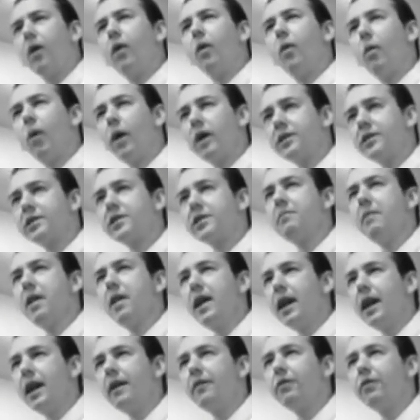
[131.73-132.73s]
What's the
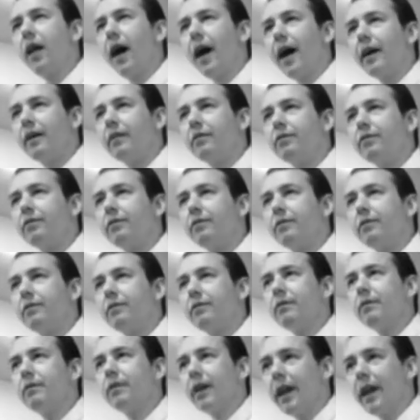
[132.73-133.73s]
meaning of life?
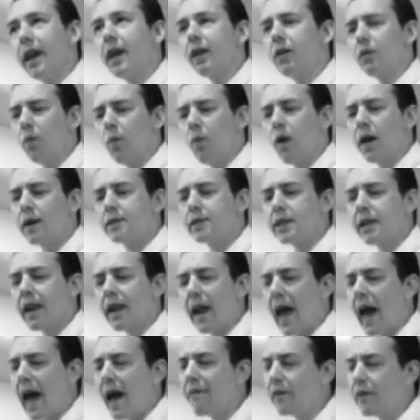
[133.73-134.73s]
It was an
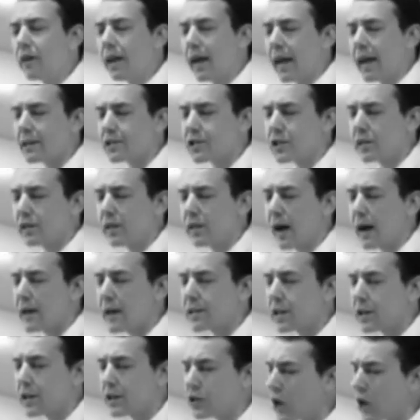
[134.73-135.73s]
avalanche closet.